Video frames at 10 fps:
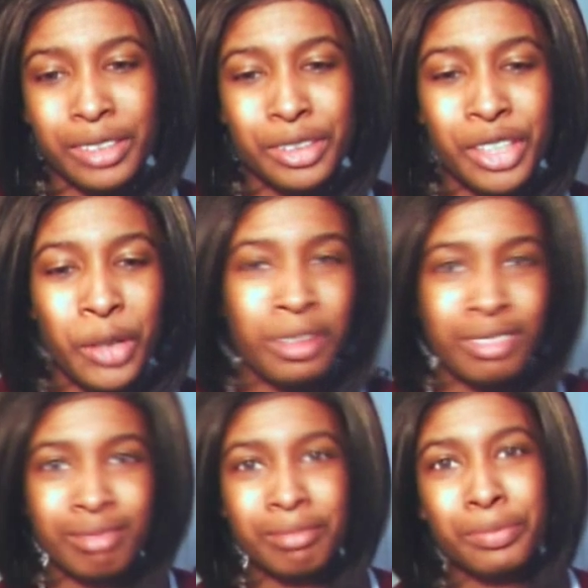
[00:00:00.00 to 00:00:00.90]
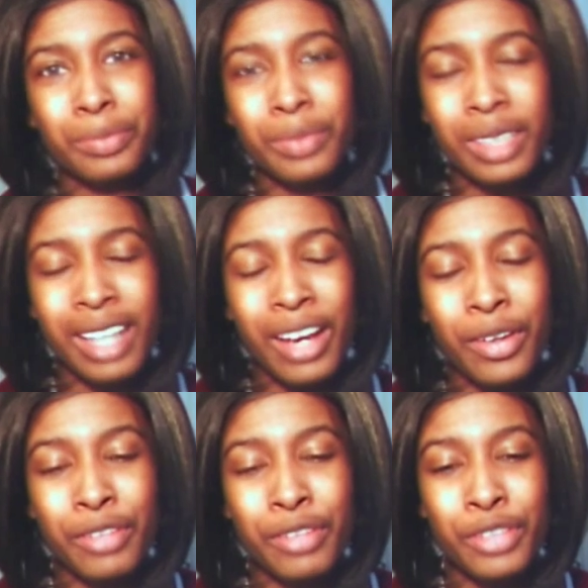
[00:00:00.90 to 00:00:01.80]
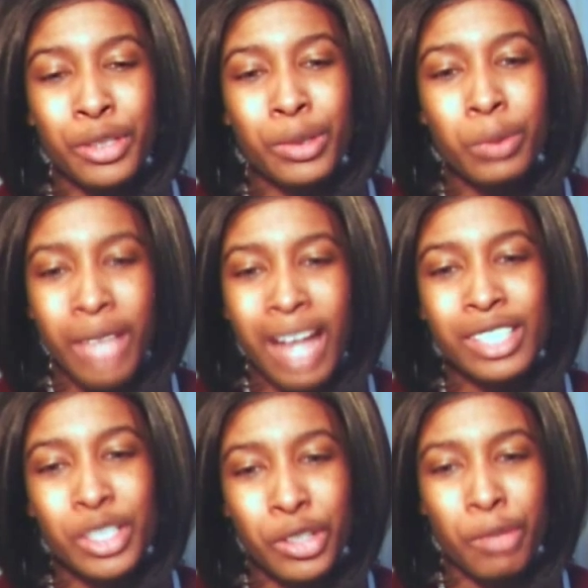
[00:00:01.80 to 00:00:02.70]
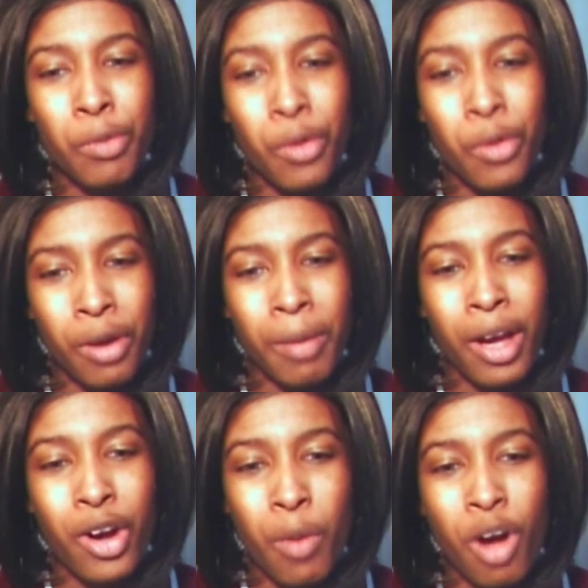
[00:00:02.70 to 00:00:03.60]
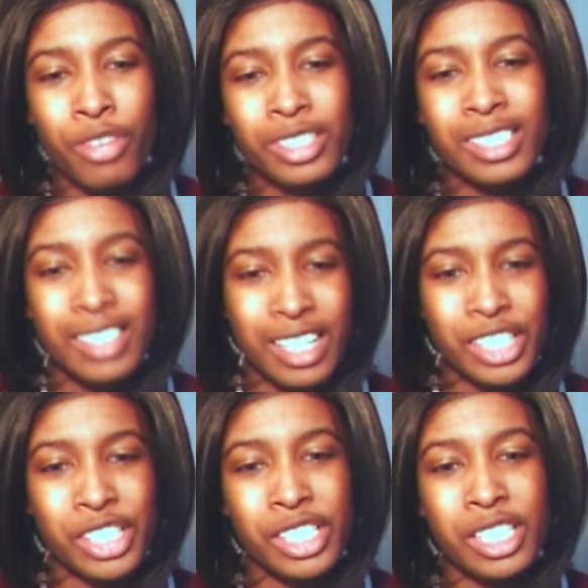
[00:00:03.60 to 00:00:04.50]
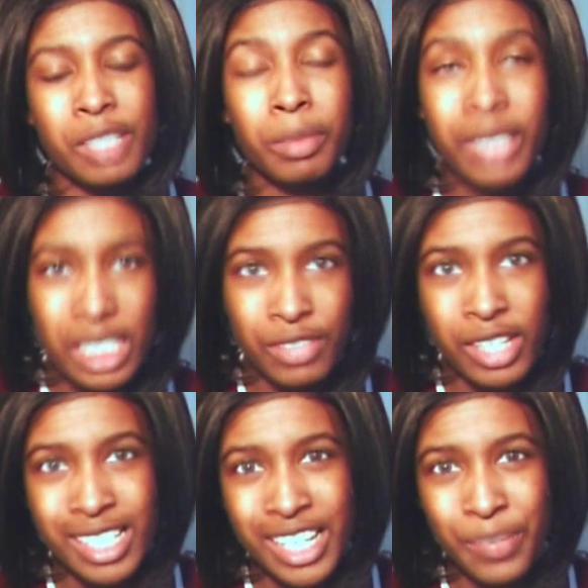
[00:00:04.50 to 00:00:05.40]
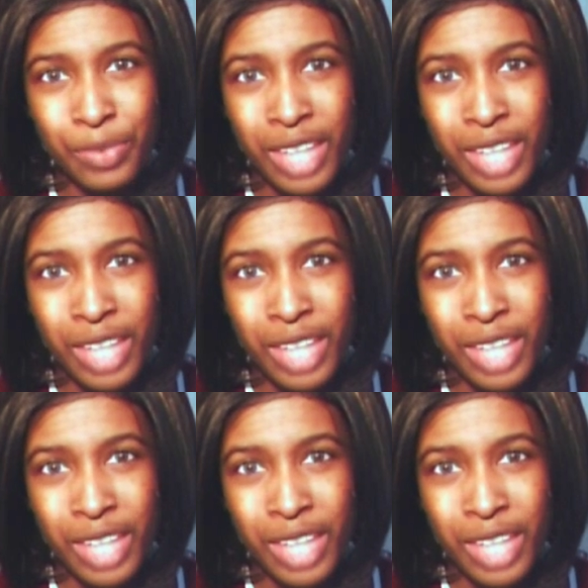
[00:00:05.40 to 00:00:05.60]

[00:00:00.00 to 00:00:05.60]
So now if you would like to learn more about home office deductions, please visit